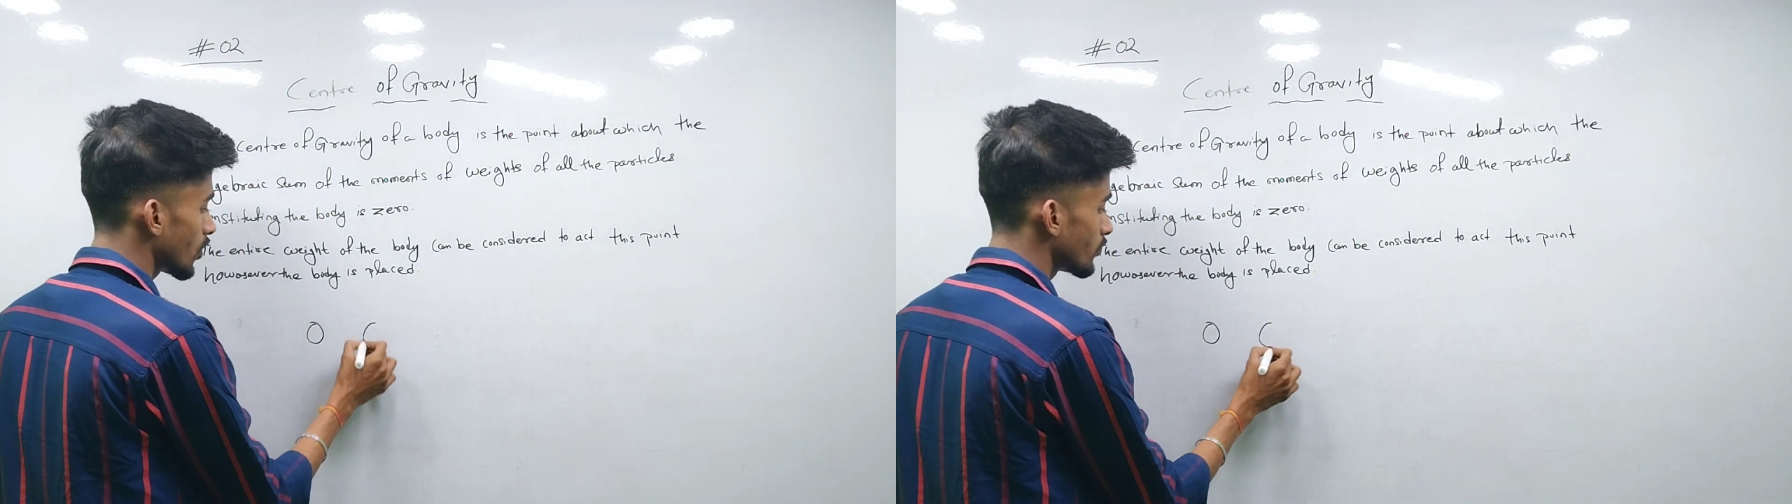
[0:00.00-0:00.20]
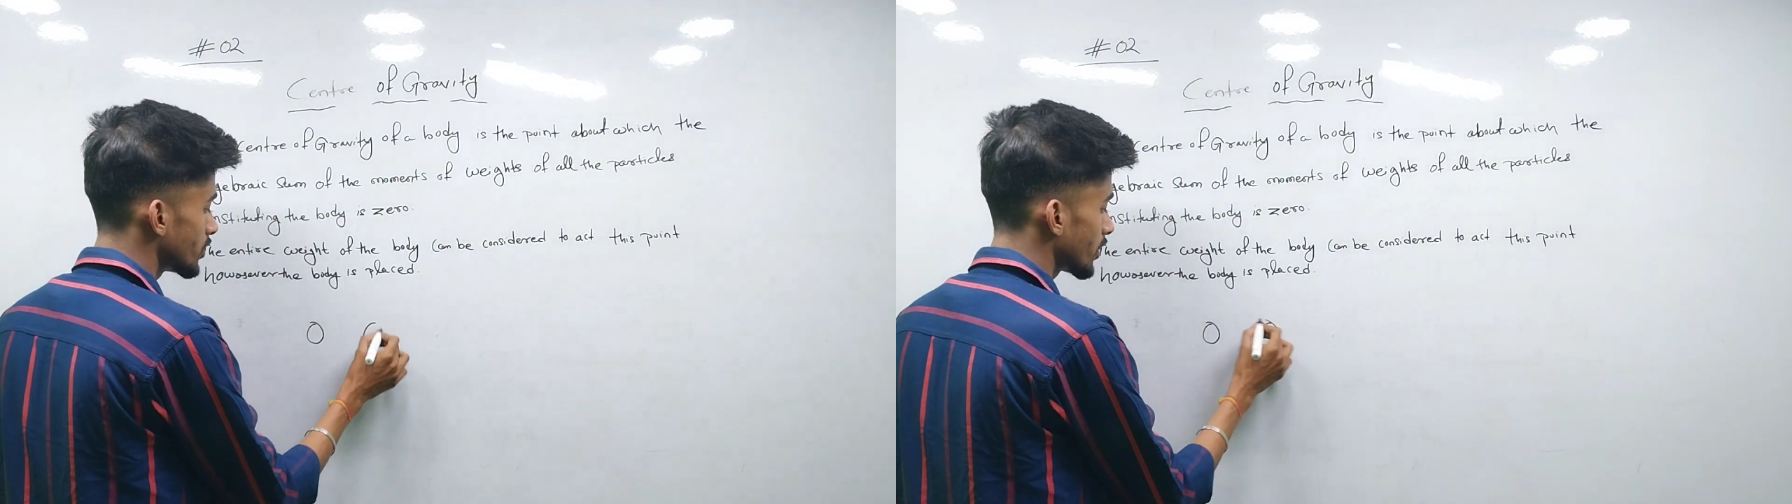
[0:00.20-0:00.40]

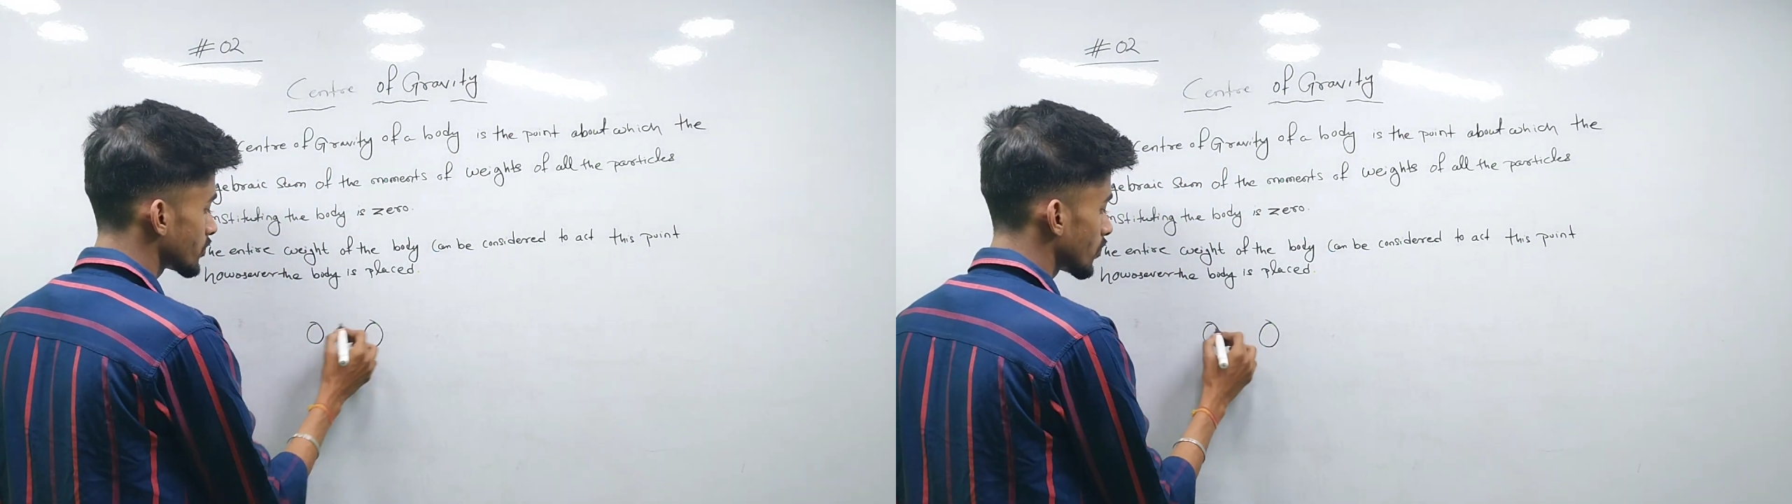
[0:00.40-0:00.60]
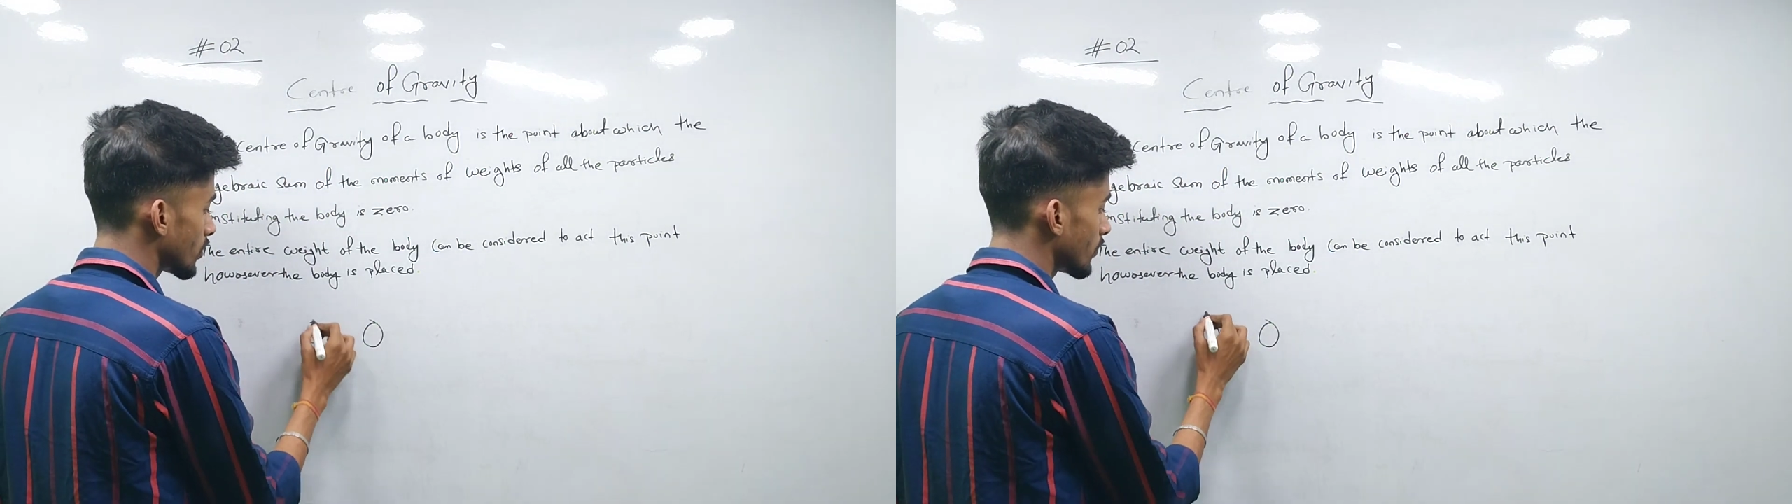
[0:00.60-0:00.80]

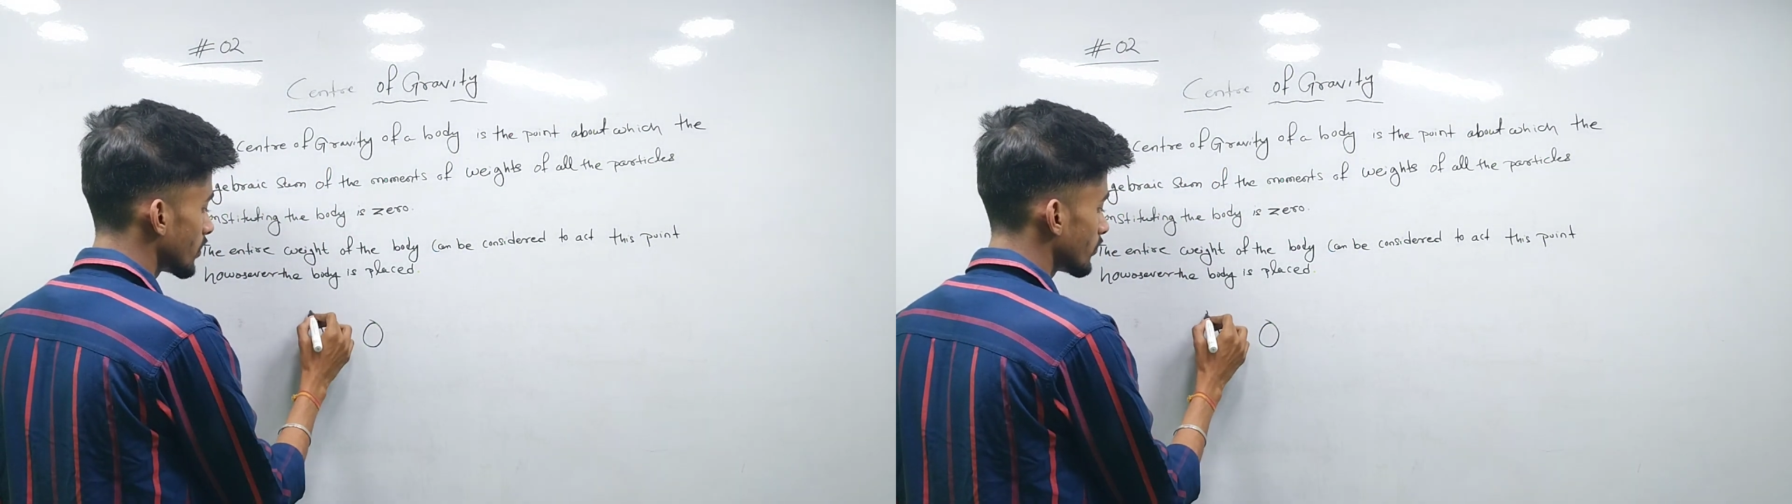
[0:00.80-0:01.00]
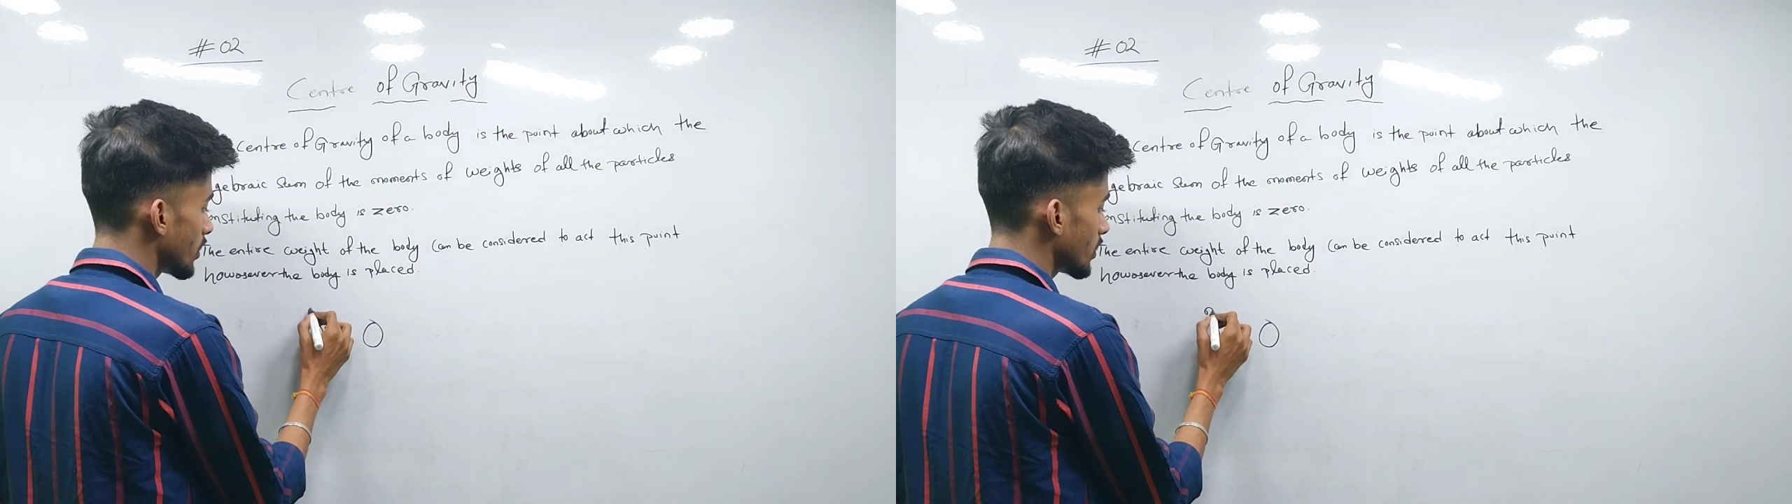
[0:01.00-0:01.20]
objects of
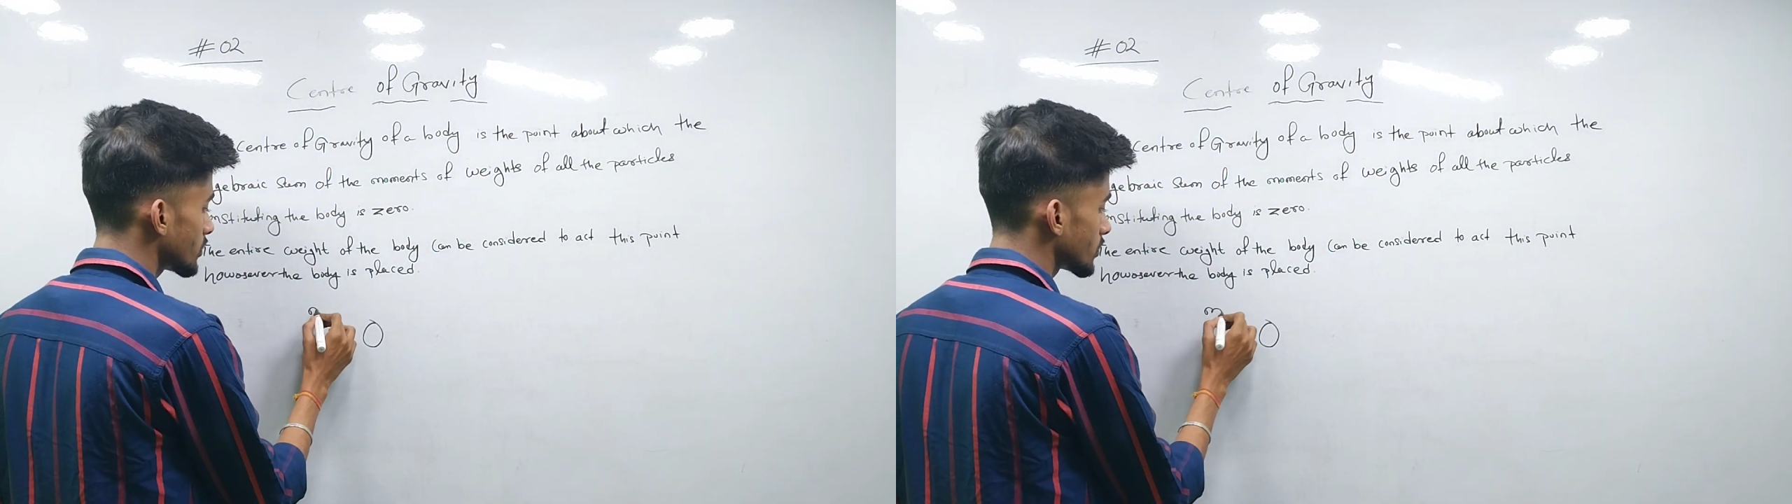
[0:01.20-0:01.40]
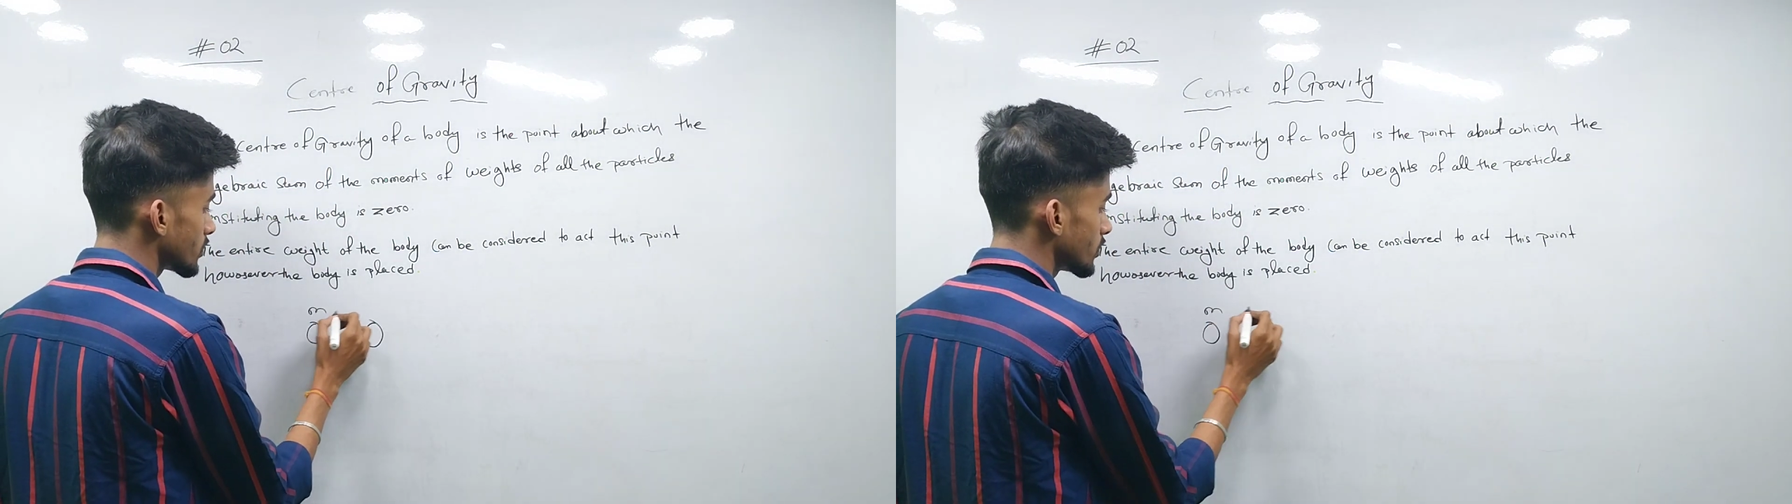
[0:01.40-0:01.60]
having mass,